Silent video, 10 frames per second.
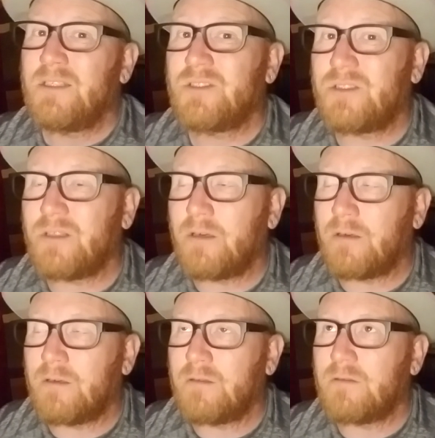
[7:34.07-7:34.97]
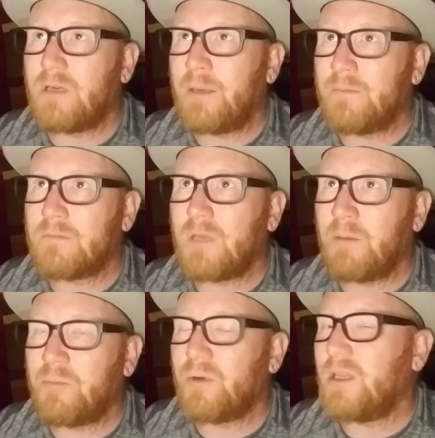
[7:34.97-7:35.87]
so I'm
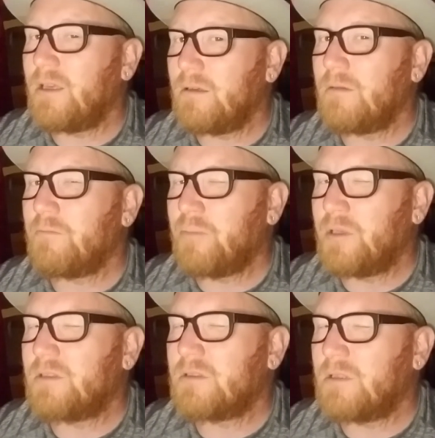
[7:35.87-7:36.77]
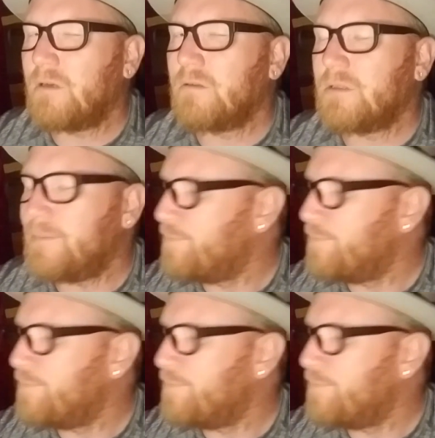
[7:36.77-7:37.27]
I'm pretty pretty stoked.